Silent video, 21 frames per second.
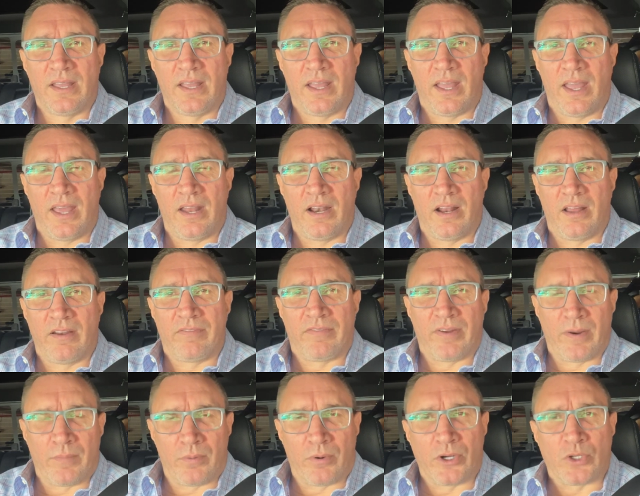and on
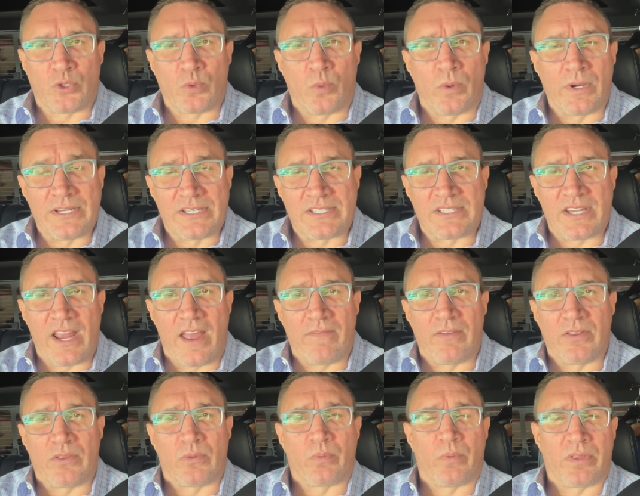February
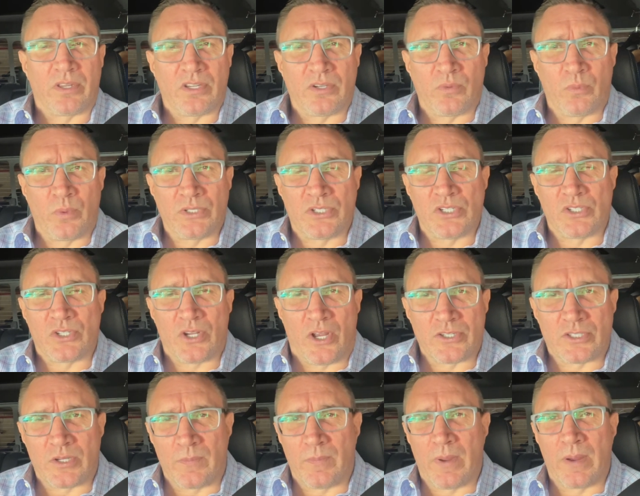27th, which is
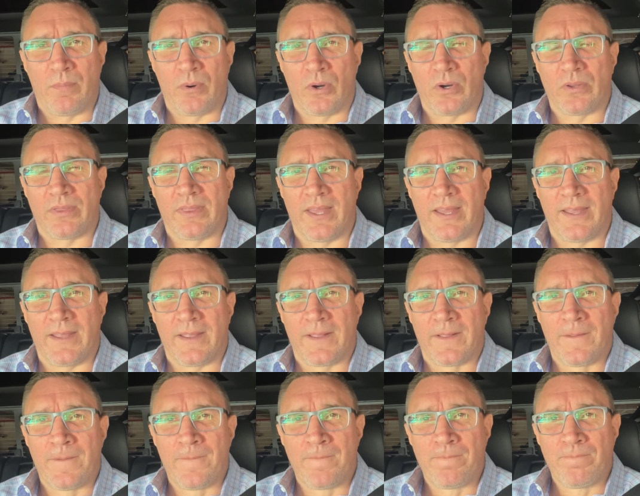also my birthday,
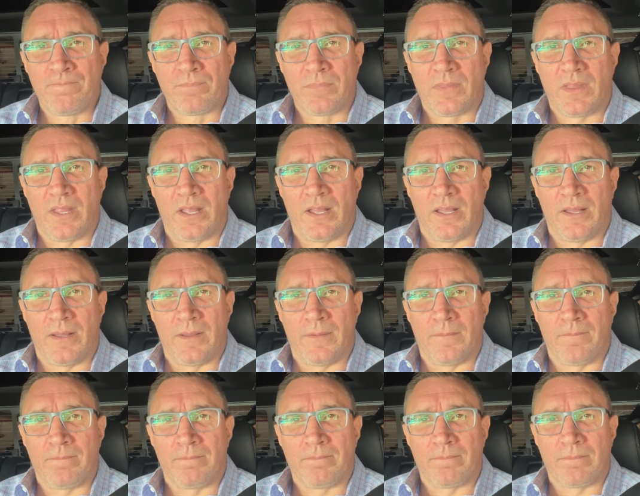
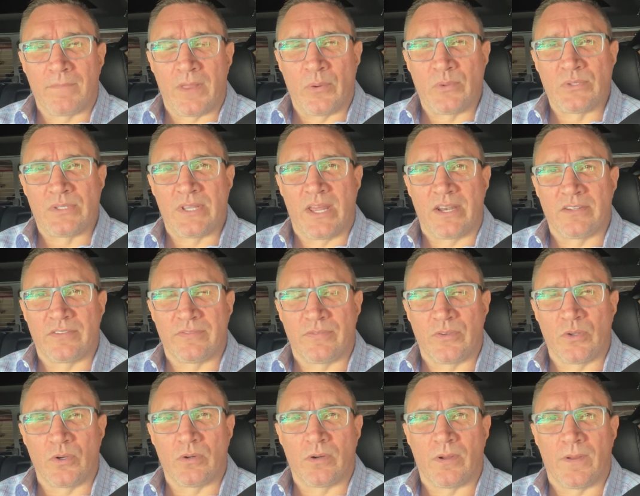um, I was at his
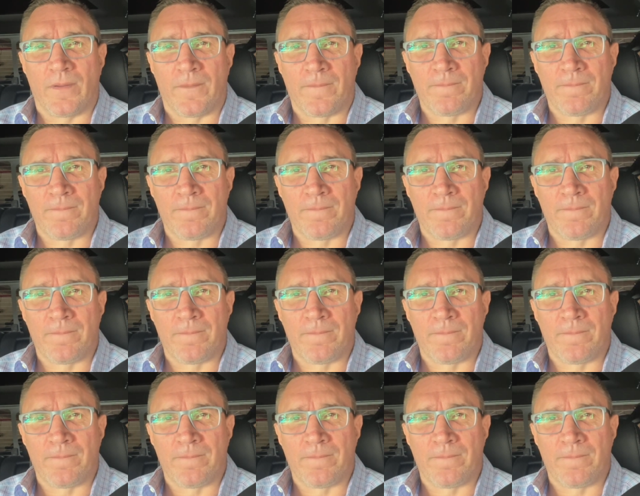funeral.